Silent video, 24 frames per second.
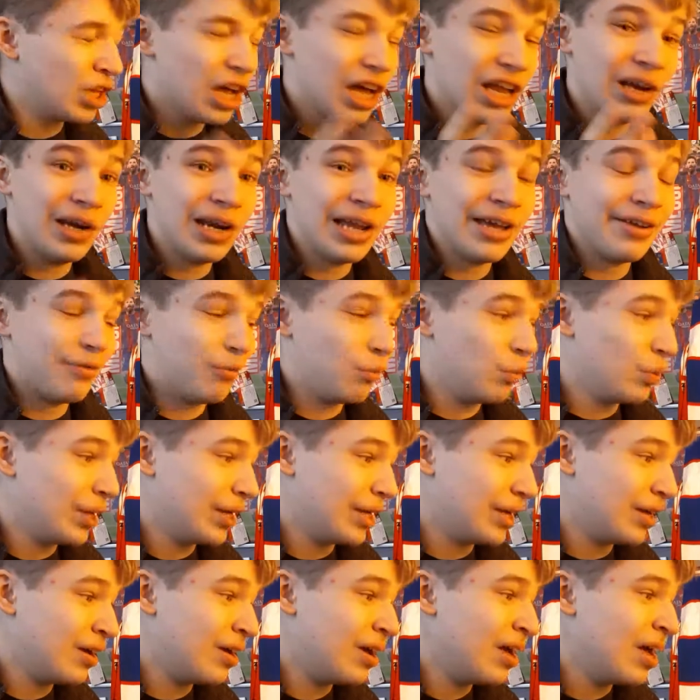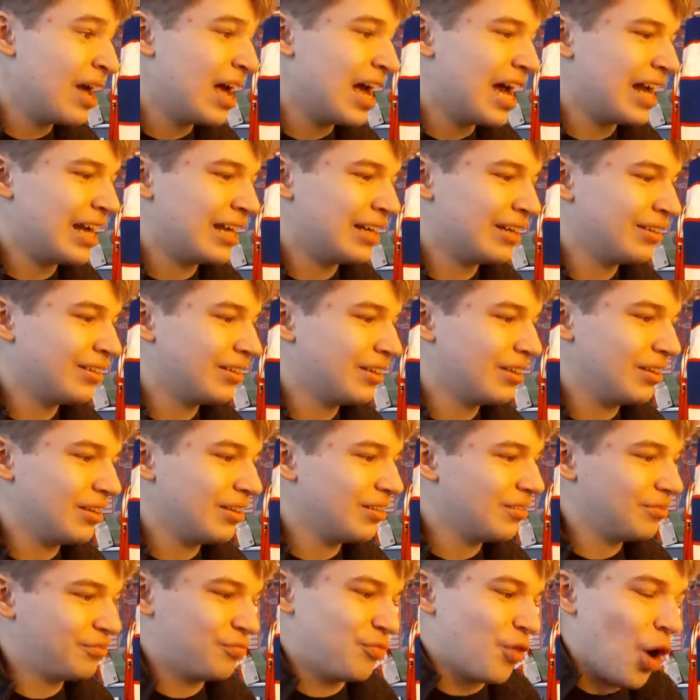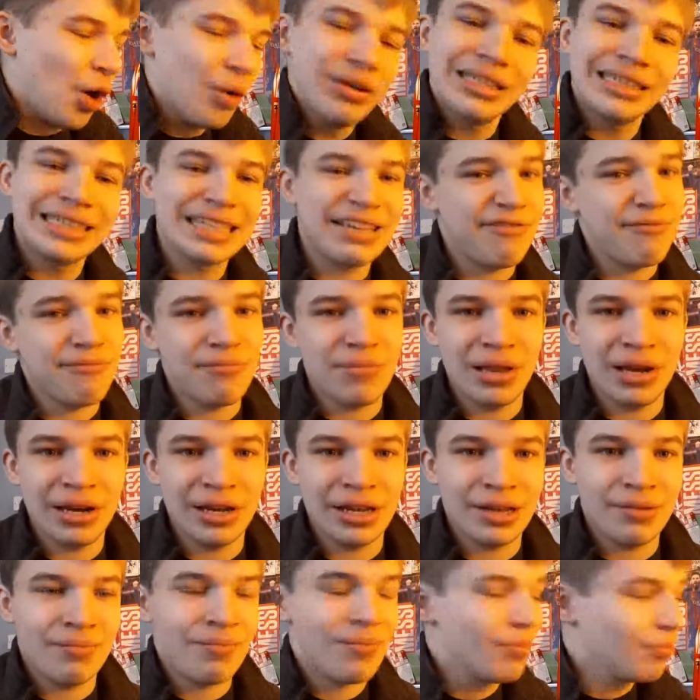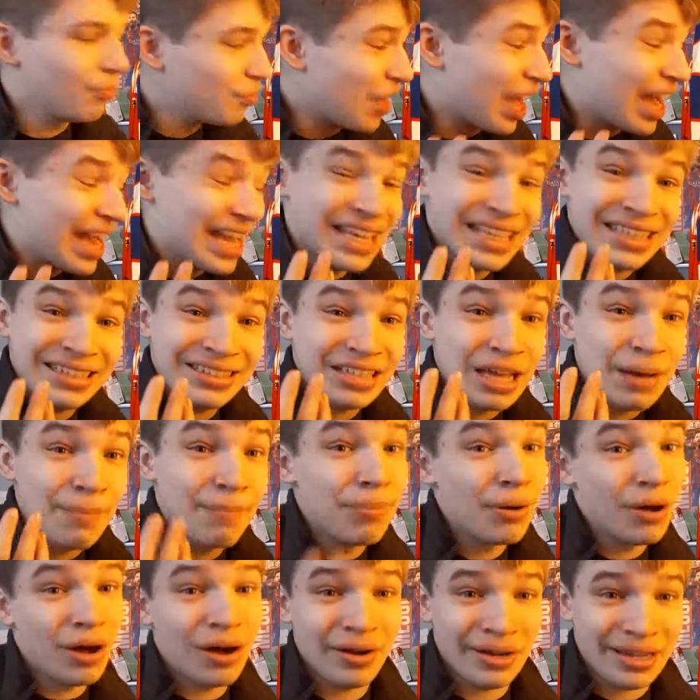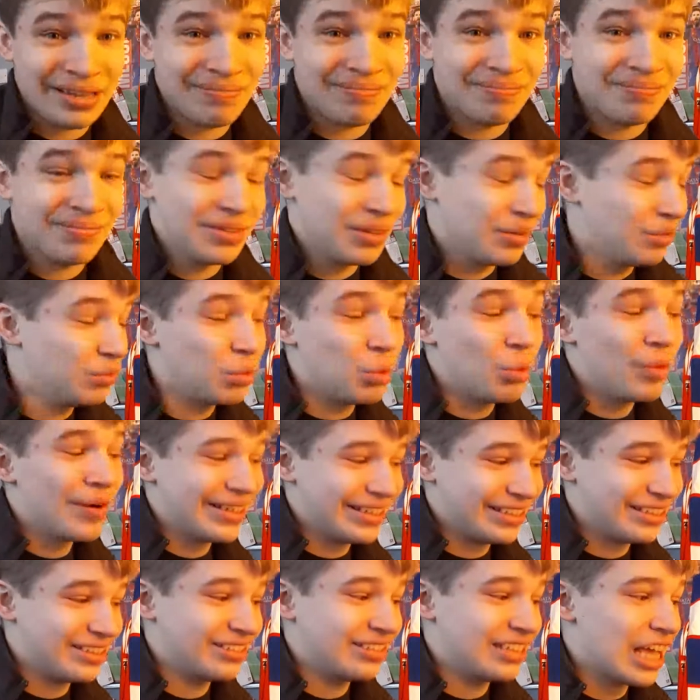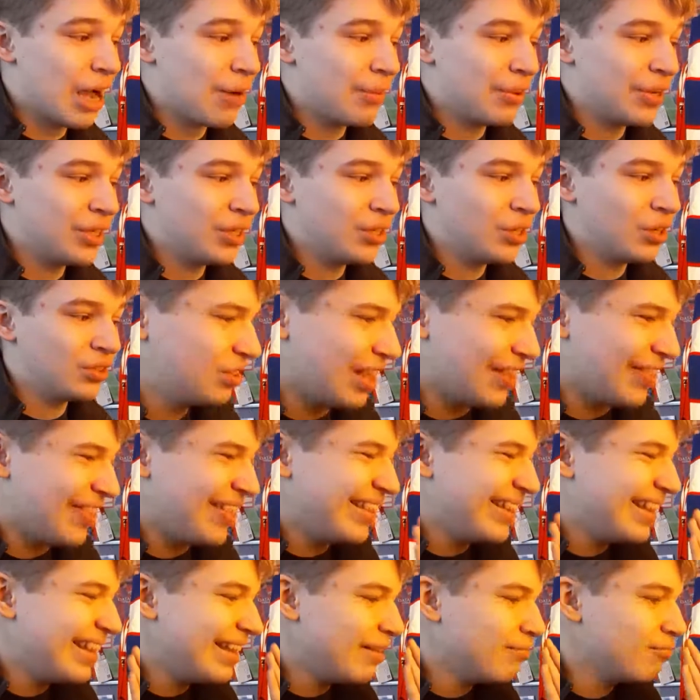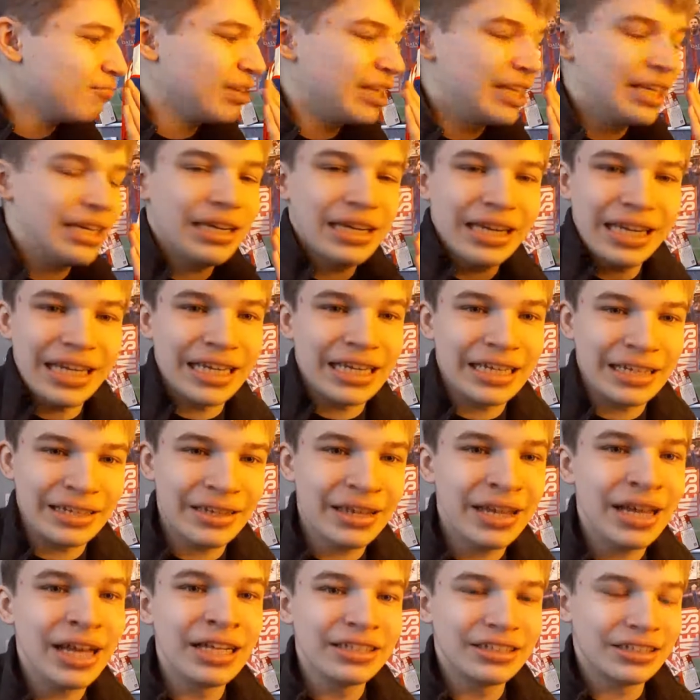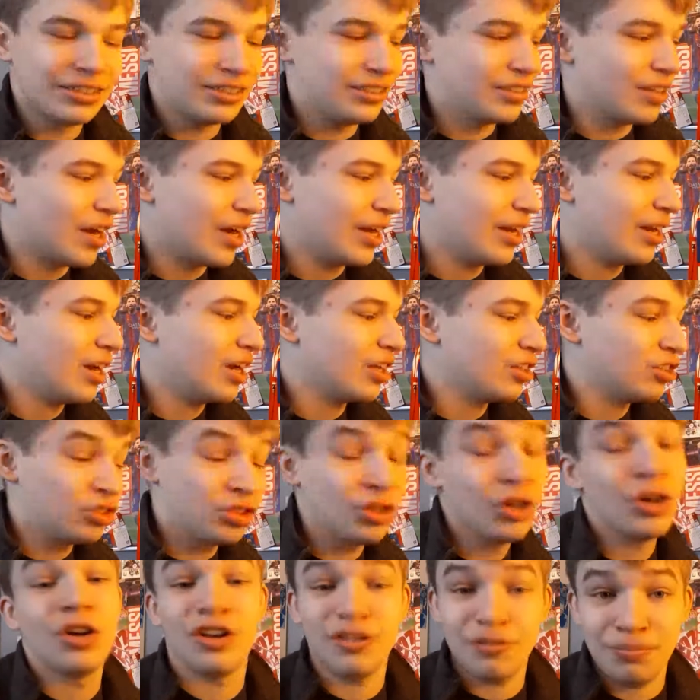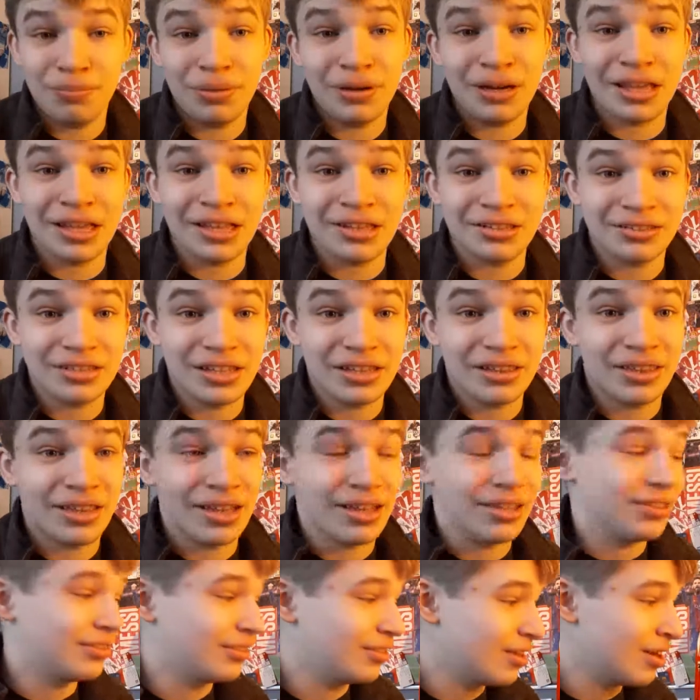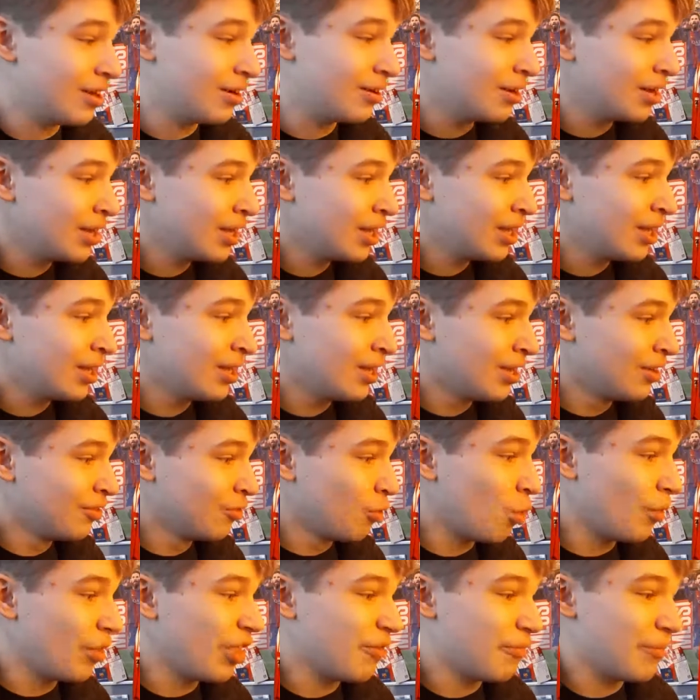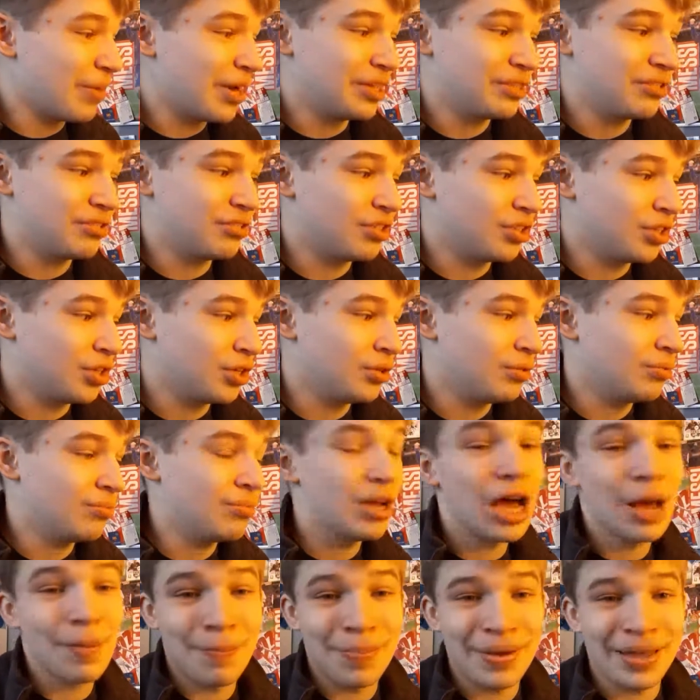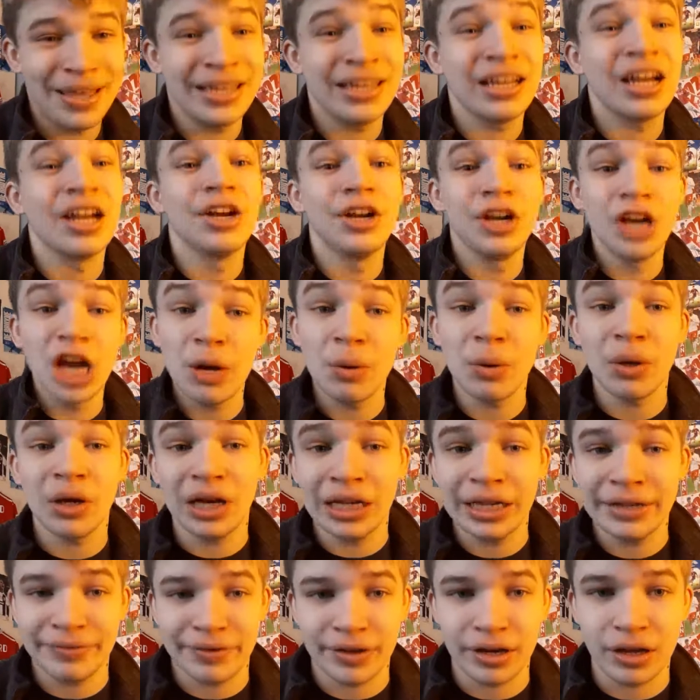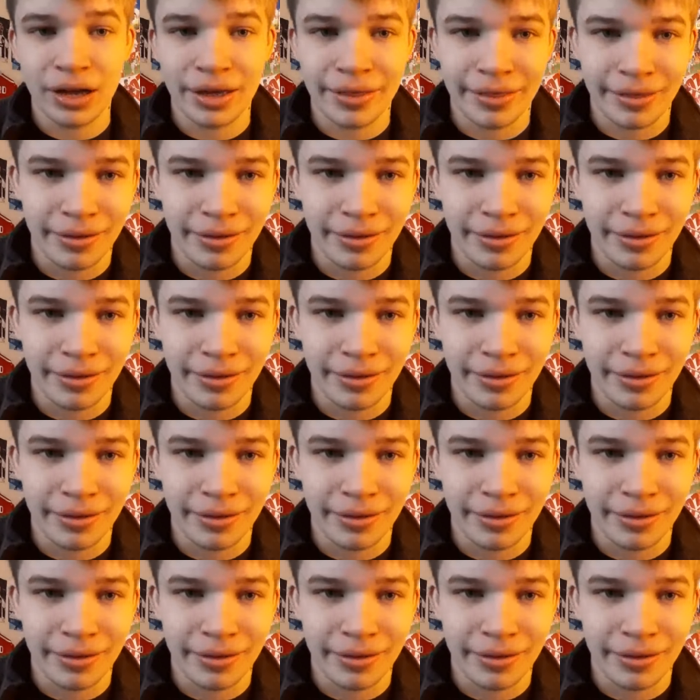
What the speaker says: a left winger, and... for only 7 million, that is a bargain. We'll wait to see how he does. That they didn't really need to sign a ton of players, did they? So, for what they've managed to do, a B, and no one leaving either.